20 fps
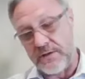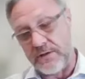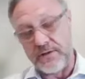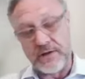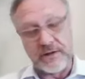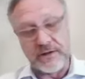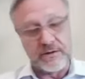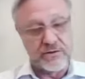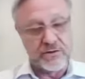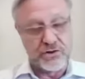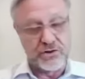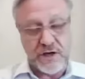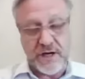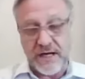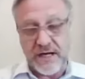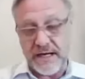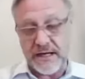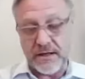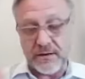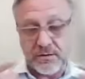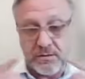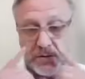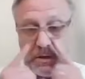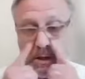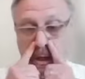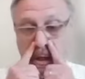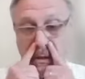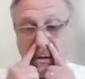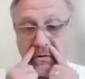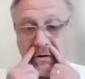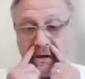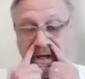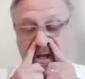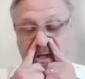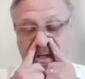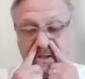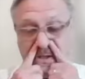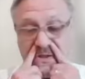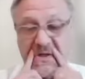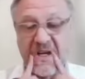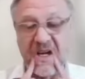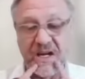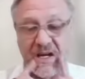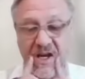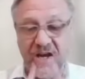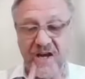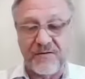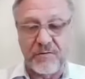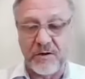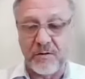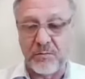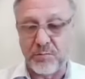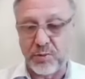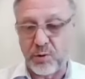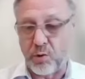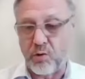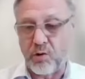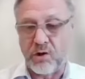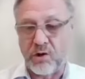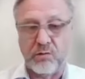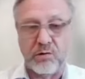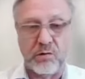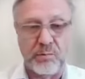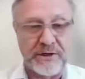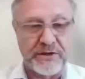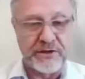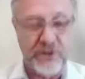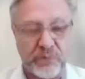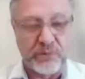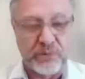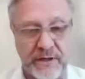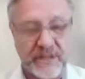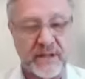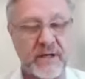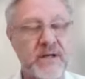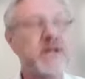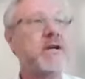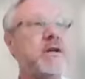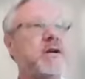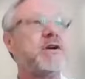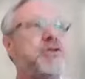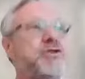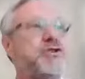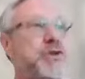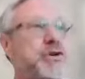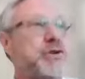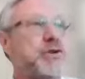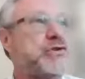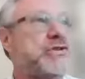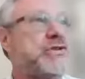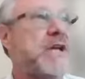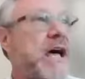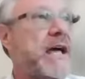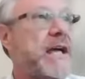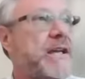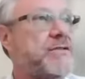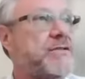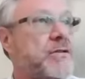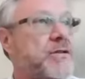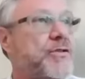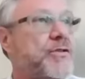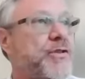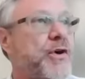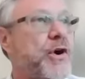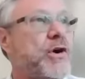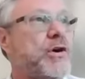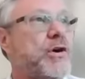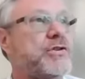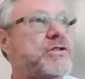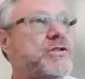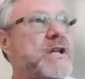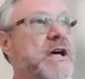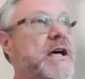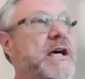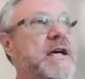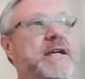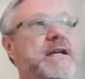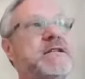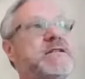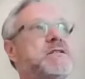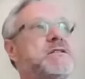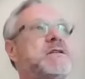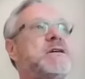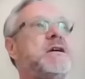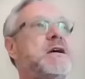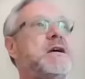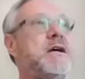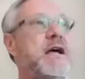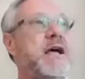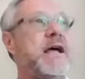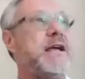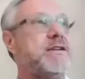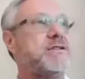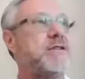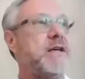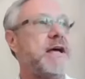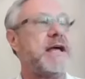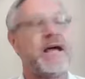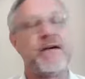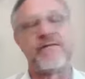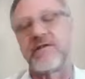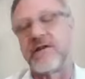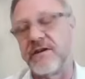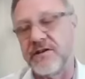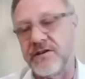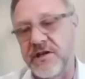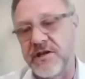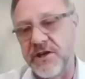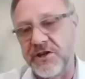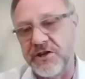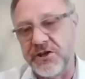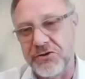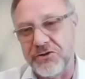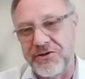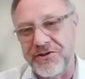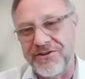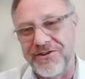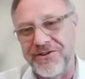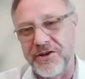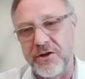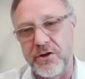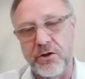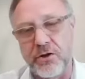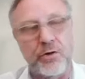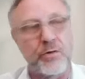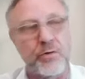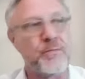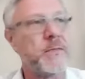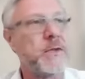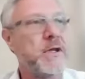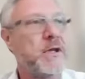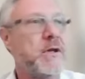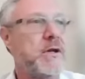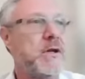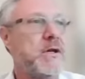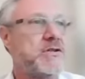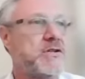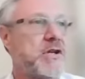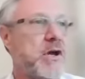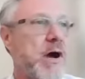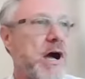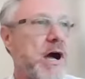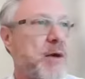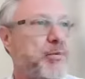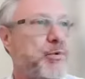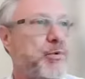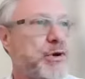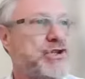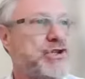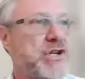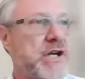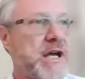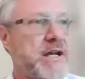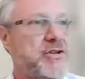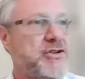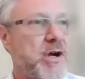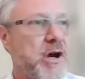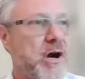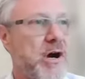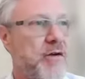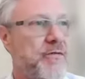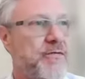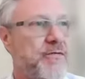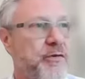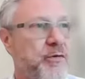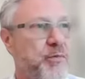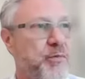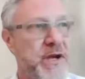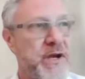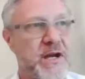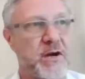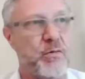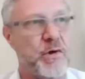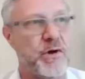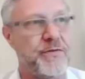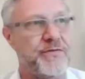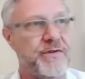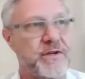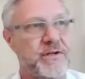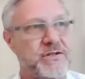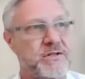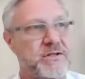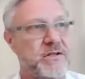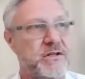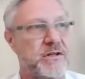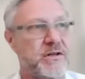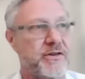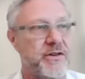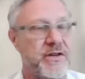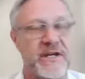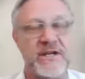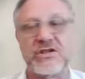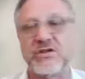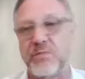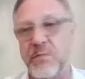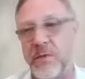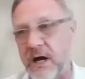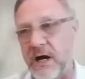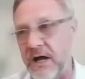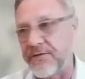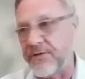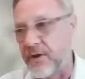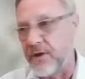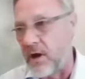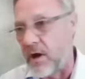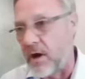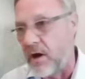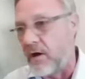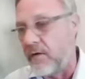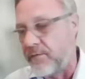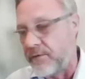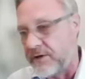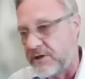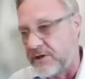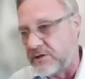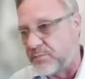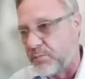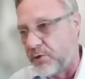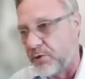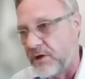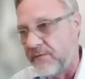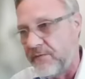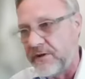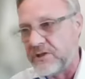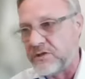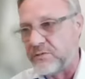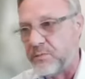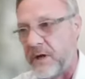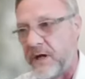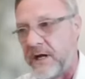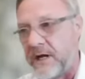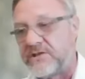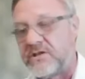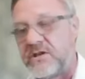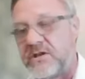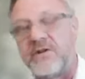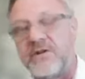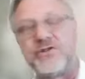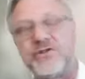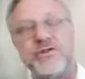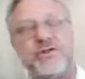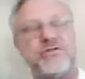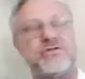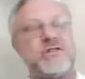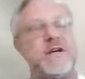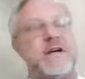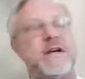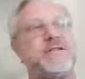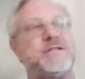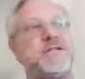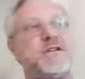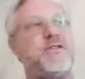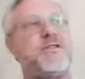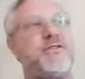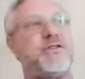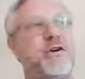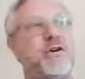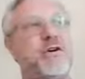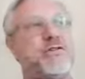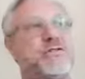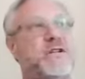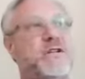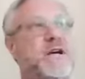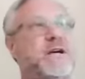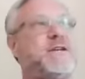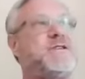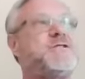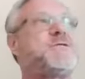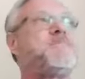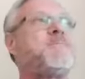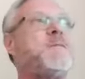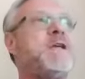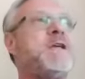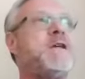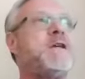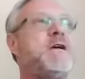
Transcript: And then Jay and his employer will be doing Tuesdays and Thursdays, as they have continued to do. So I appreciate y'all for being with us this month and all these previous months on Tuesdays and Thursdays.